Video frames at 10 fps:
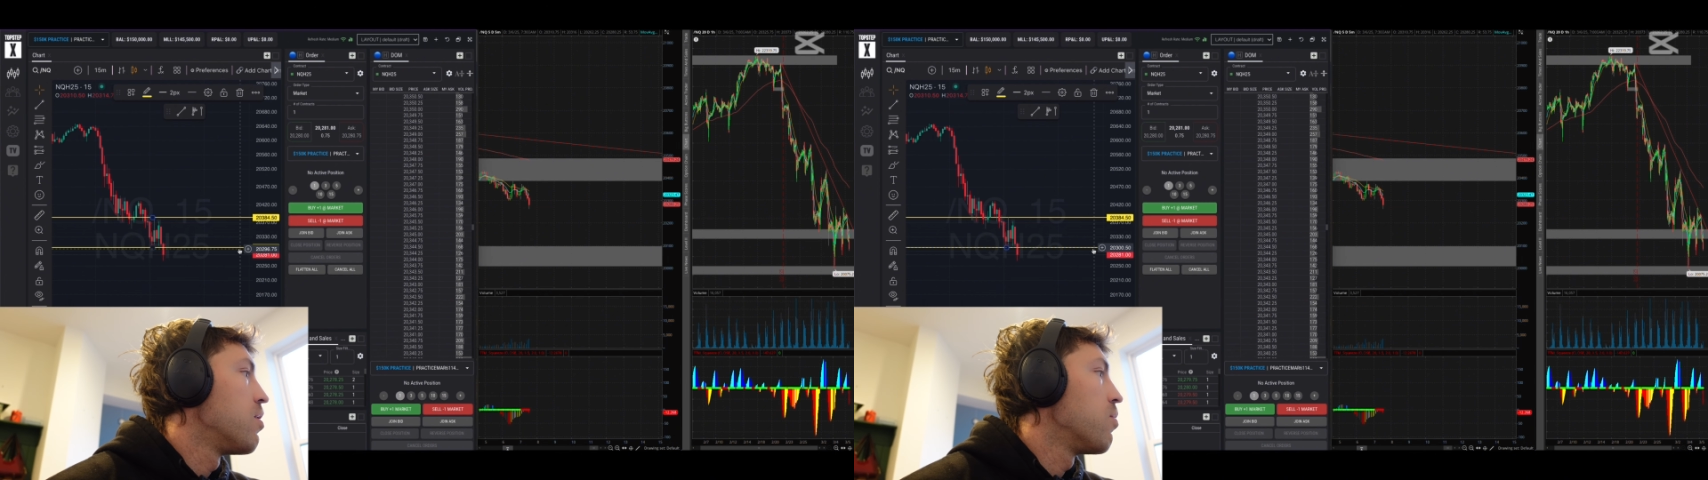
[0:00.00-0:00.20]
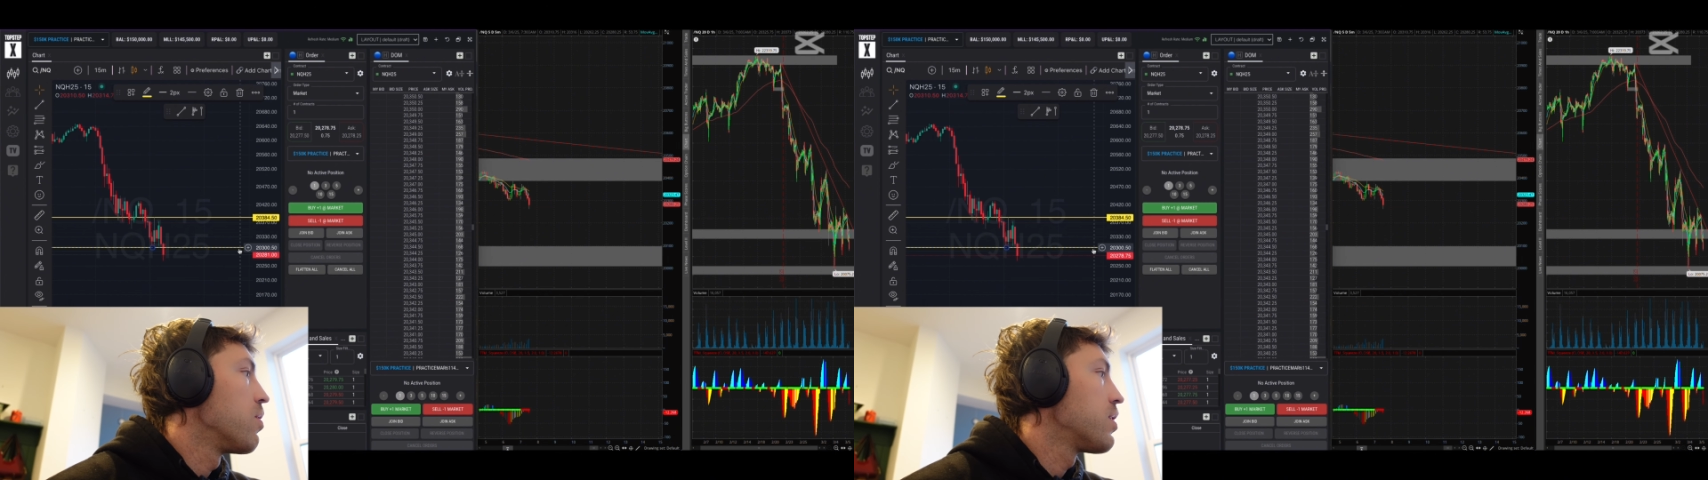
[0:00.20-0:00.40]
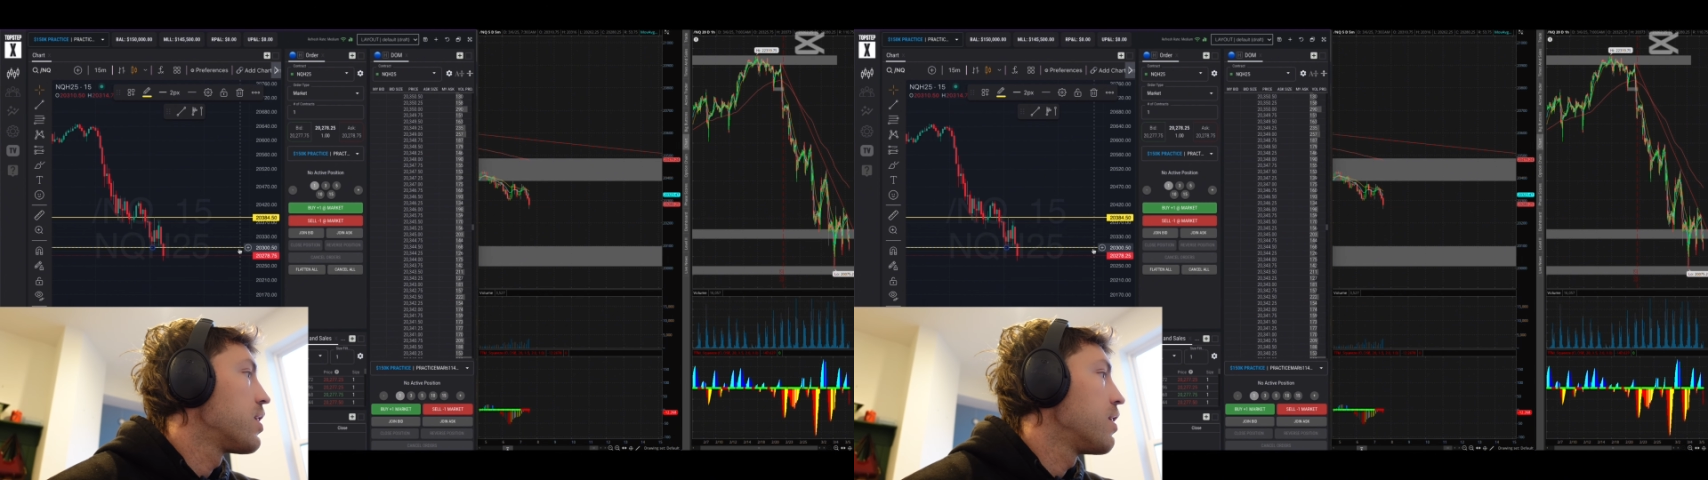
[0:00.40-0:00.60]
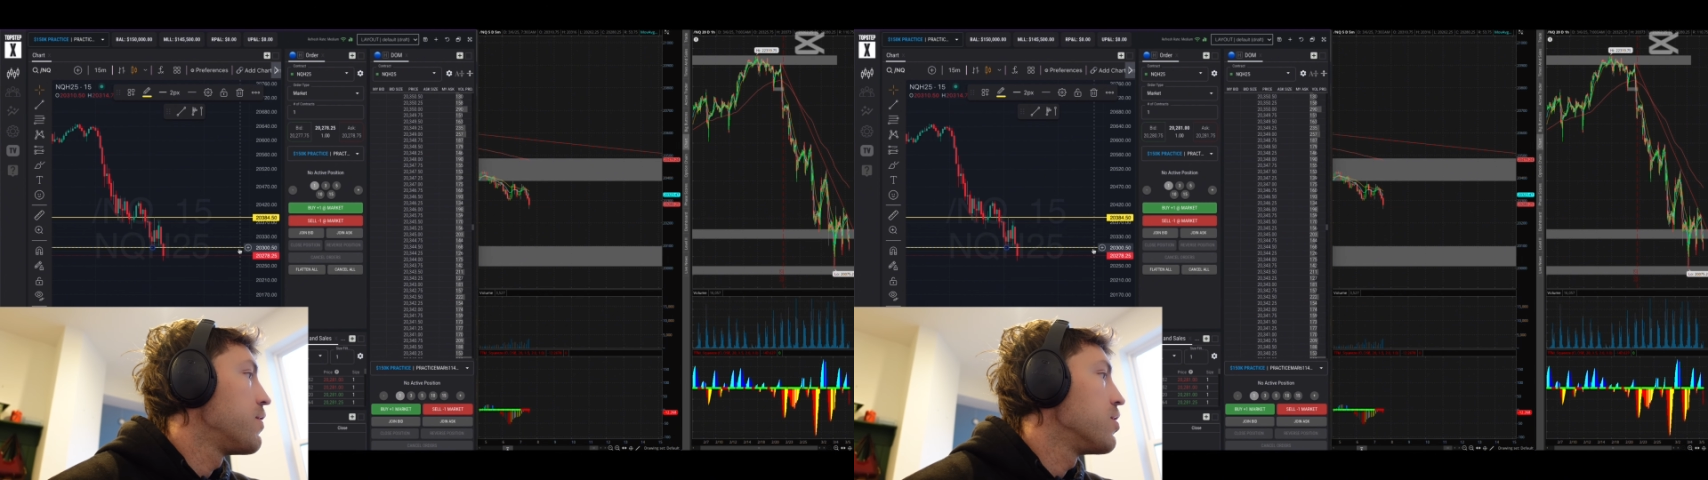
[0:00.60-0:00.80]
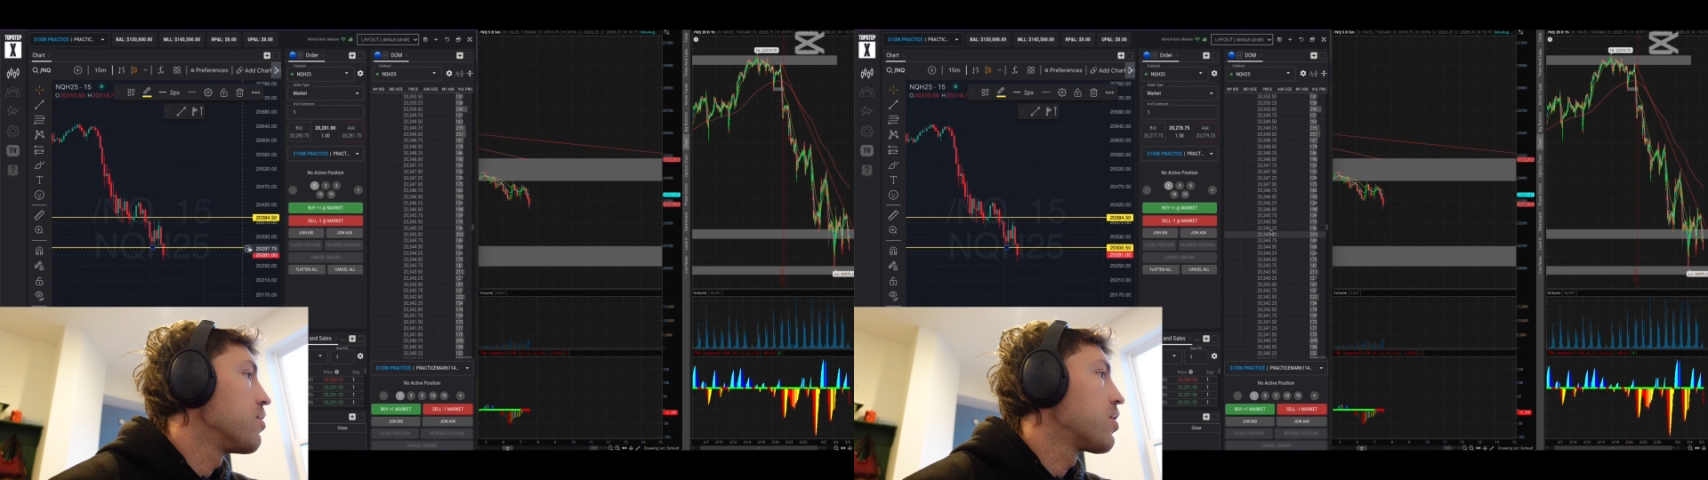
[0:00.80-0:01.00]
one thing if
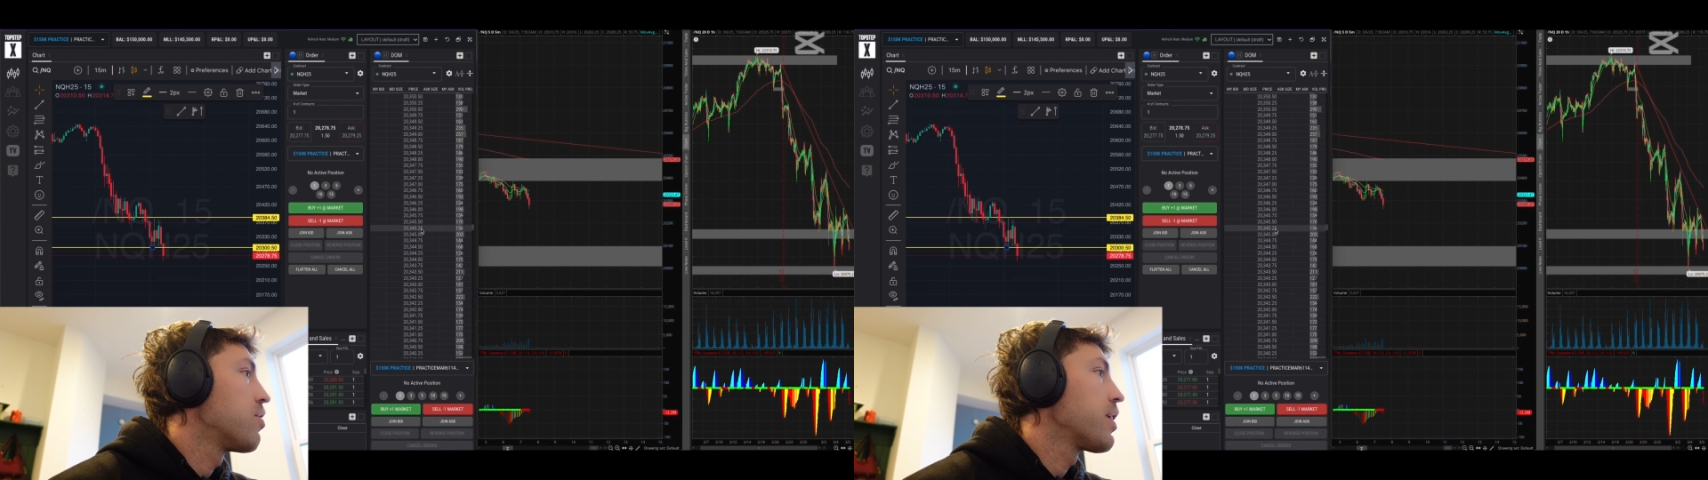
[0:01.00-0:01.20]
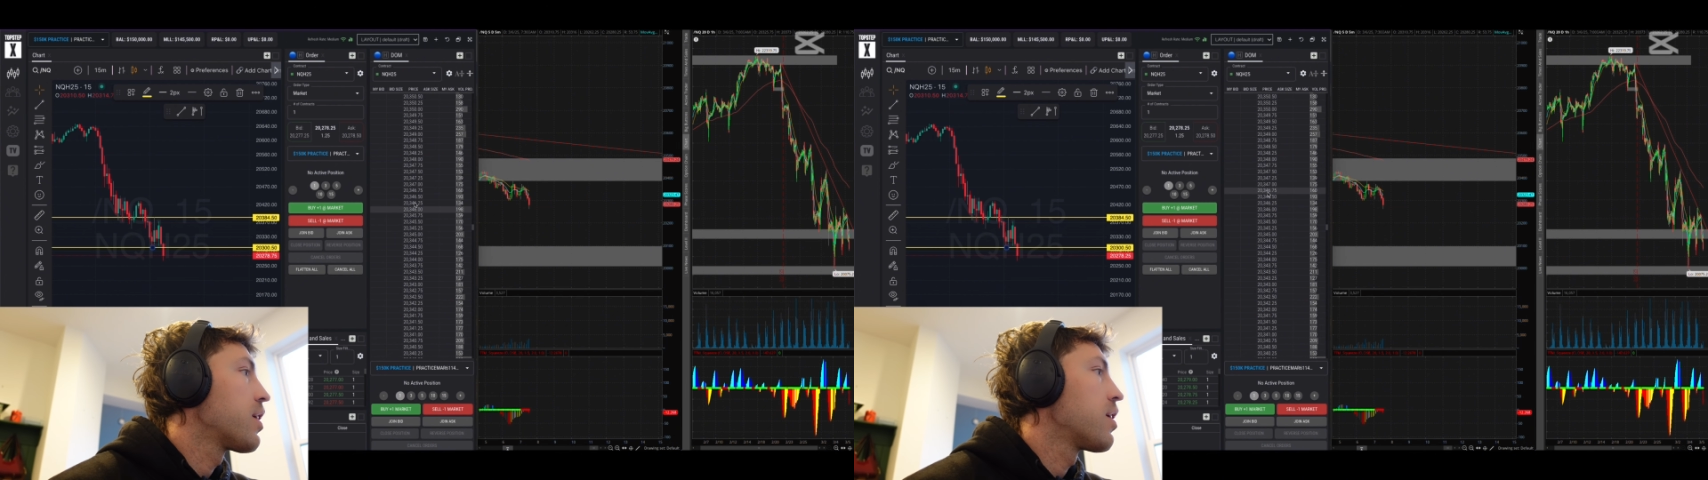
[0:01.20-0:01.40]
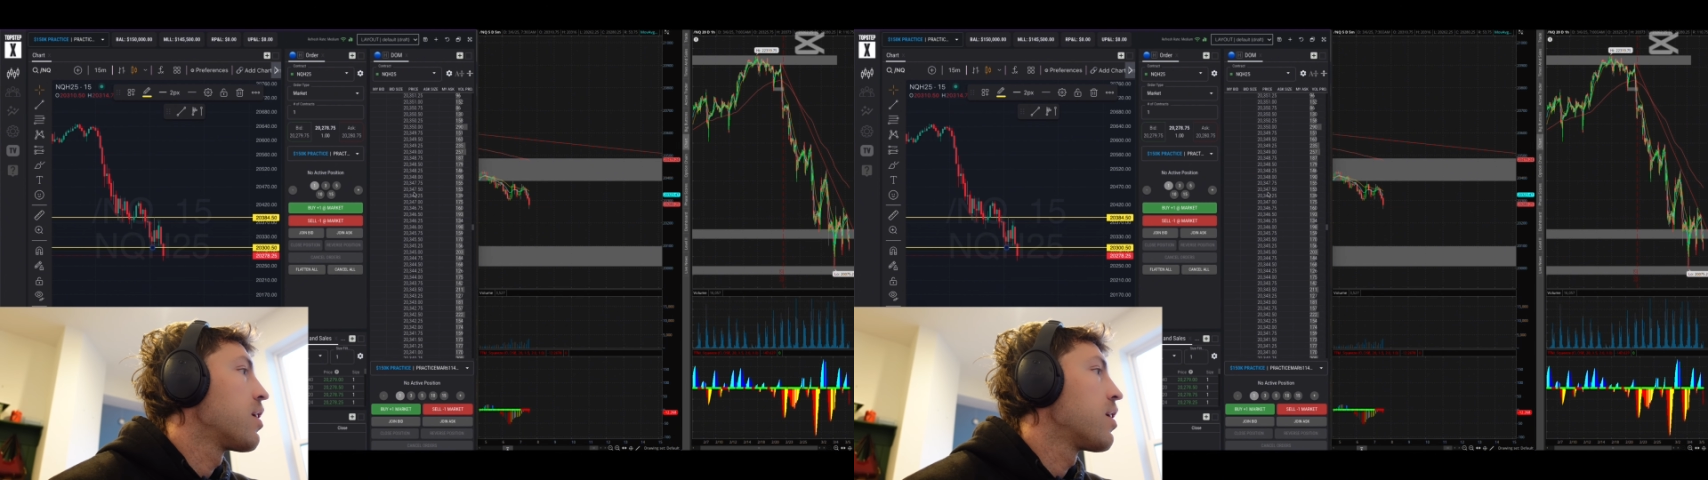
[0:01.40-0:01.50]
you click